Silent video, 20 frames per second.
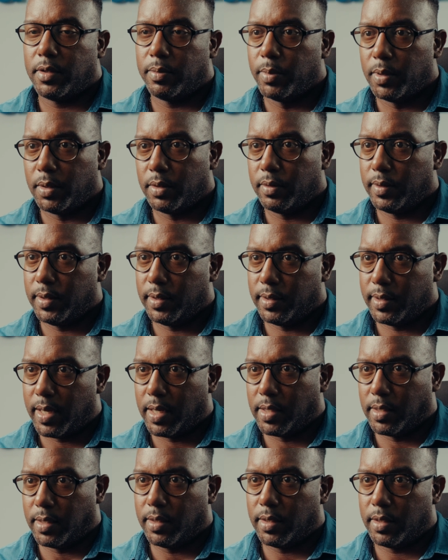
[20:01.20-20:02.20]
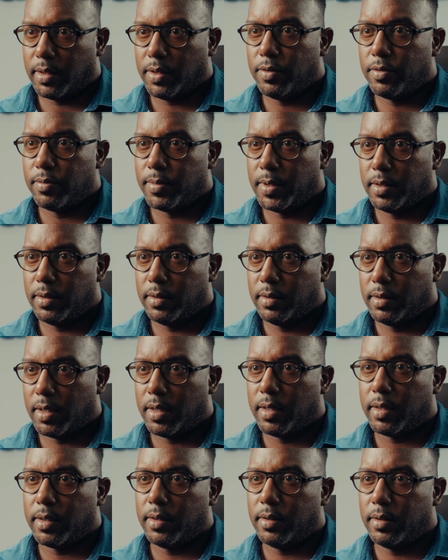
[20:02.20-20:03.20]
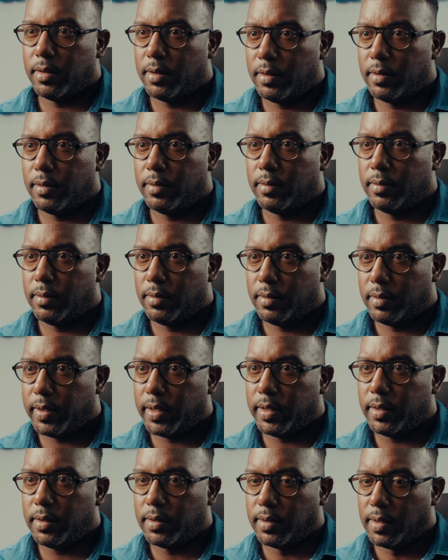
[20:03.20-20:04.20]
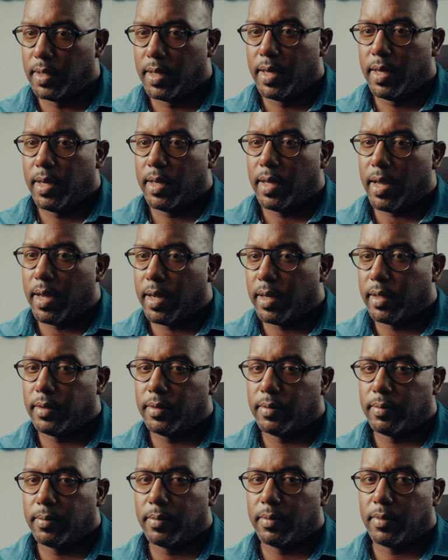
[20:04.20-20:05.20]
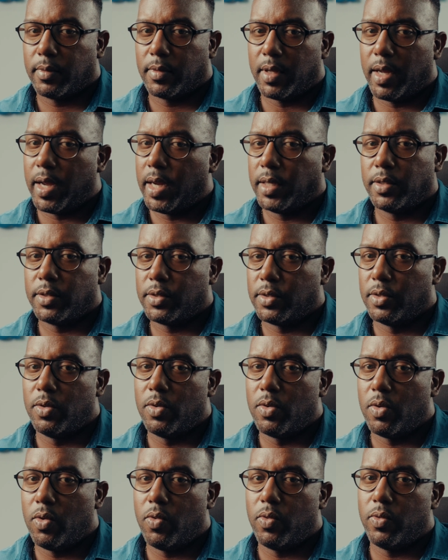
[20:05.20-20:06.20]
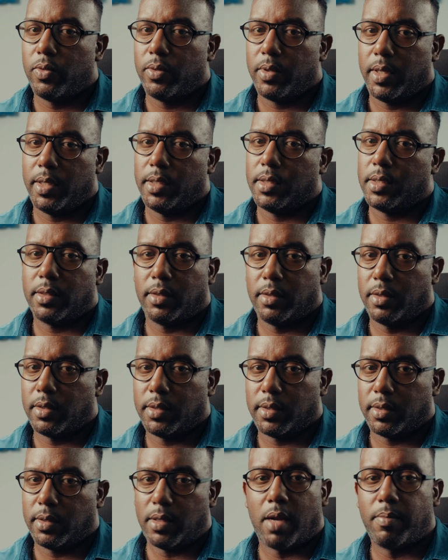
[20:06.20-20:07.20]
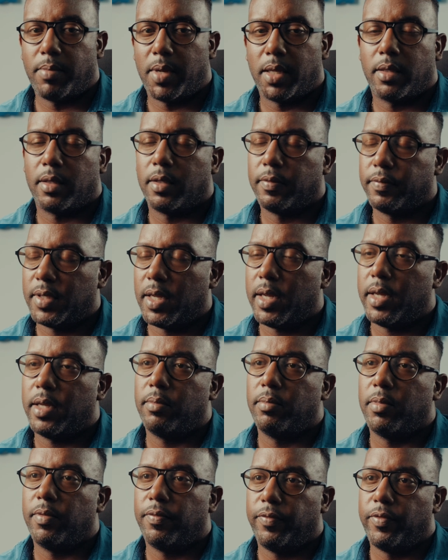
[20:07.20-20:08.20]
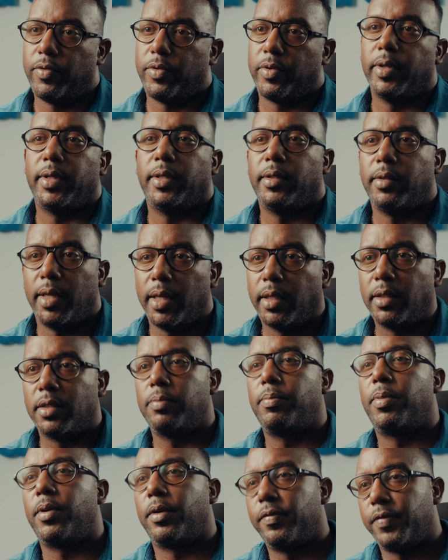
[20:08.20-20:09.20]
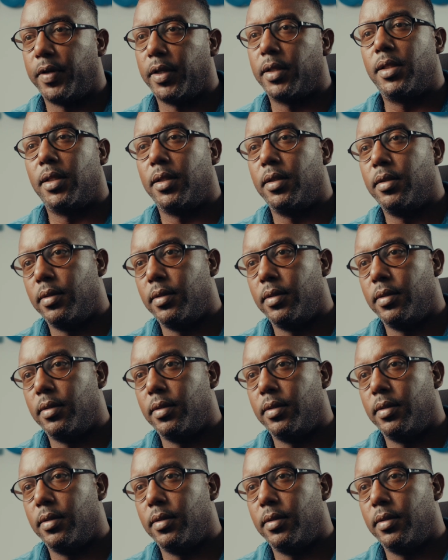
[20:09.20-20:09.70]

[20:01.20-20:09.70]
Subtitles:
between that and a human talking to you, right? And I just know it's just a matter of time before it's perfected.